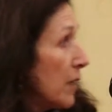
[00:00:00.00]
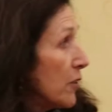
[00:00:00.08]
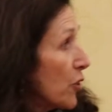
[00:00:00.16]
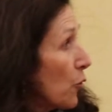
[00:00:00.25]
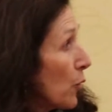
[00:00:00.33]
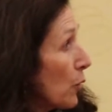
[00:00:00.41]

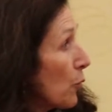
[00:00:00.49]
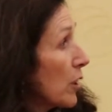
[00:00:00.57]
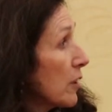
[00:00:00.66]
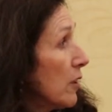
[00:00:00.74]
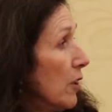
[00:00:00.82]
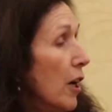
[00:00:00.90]
So we
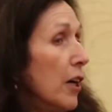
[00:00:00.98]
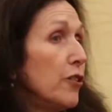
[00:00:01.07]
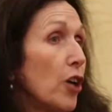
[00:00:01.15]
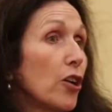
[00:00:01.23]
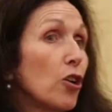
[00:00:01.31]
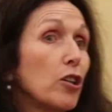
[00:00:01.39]
worked
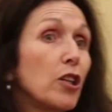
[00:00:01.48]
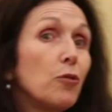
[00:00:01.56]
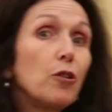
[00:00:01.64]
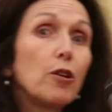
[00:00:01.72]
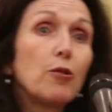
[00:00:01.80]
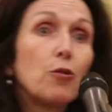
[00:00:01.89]
not
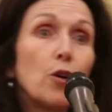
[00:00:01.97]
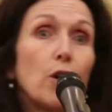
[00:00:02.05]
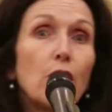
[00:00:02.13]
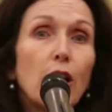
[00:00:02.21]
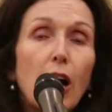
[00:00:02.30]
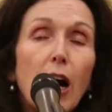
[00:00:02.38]
only
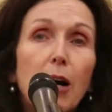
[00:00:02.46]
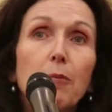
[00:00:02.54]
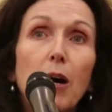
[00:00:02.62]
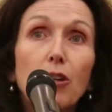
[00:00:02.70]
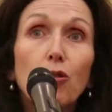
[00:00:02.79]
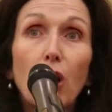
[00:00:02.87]

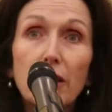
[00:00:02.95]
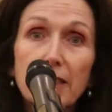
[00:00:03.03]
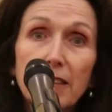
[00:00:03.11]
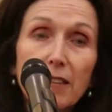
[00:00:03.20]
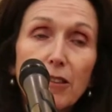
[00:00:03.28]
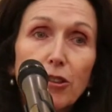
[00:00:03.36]

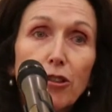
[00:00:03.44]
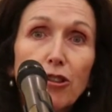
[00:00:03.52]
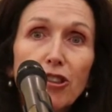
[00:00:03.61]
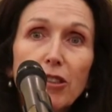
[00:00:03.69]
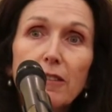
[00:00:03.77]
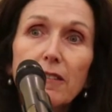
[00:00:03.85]
across
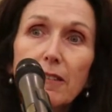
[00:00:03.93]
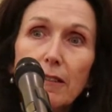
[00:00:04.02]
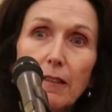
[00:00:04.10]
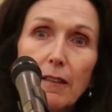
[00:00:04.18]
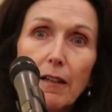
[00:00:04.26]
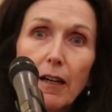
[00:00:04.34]
institutions
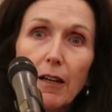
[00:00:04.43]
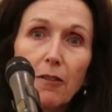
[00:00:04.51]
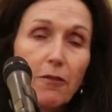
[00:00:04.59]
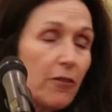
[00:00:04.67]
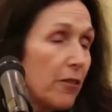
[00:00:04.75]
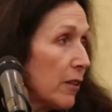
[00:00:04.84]

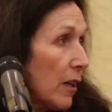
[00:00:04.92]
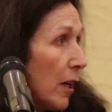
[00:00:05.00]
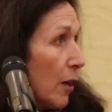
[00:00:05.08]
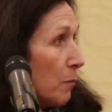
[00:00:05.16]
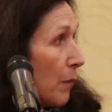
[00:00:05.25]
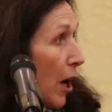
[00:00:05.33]
of
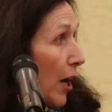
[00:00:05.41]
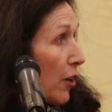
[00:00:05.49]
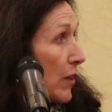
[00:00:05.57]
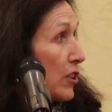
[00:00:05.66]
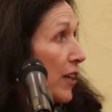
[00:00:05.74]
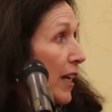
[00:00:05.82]

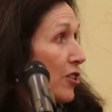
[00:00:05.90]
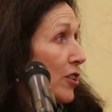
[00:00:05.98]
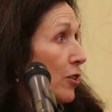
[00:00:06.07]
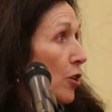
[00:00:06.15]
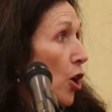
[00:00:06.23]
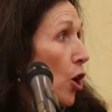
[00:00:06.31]
higher
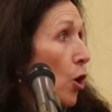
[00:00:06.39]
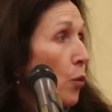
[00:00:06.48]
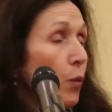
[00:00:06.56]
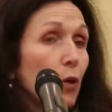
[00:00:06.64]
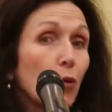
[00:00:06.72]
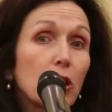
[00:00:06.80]
education,
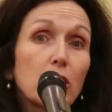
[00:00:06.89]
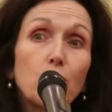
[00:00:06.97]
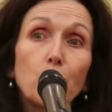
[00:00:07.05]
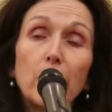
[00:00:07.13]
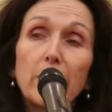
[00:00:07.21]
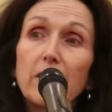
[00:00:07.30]
we
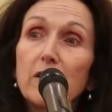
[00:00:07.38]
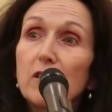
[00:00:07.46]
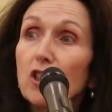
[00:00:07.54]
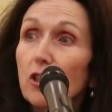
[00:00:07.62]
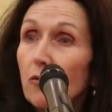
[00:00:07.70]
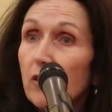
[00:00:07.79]
worked
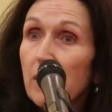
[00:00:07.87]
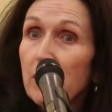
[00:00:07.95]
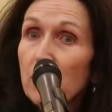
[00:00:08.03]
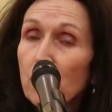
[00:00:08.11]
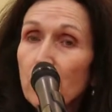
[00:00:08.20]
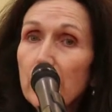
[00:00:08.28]
with children on
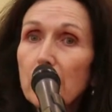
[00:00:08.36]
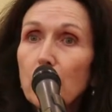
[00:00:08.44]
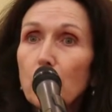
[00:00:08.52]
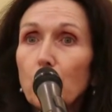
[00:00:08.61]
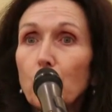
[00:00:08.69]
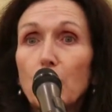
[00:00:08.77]
the
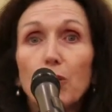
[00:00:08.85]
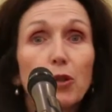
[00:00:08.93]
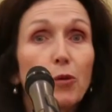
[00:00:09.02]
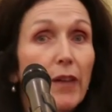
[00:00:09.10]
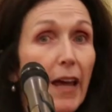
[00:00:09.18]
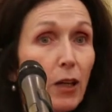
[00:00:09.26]
street, we
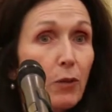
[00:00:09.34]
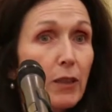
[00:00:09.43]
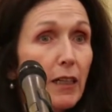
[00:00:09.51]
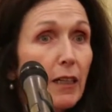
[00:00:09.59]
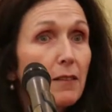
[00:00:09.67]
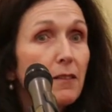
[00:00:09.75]
worked with
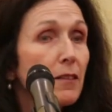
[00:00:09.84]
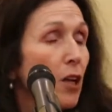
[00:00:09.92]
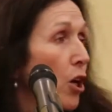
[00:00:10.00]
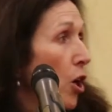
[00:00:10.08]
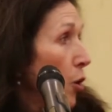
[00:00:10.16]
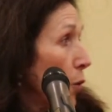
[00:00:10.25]
Equitas,
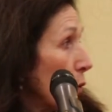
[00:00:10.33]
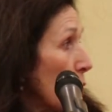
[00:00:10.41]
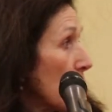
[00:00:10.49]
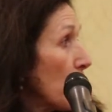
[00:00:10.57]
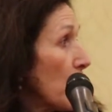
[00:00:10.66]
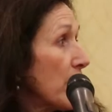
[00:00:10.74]
we
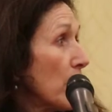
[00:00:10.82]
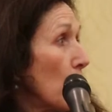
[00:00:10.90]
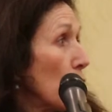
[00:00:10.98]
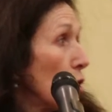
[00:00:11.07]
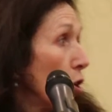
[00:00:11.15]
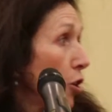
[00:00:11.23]
worked with the
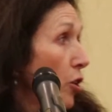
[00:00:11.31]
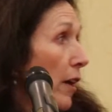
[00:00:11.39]
local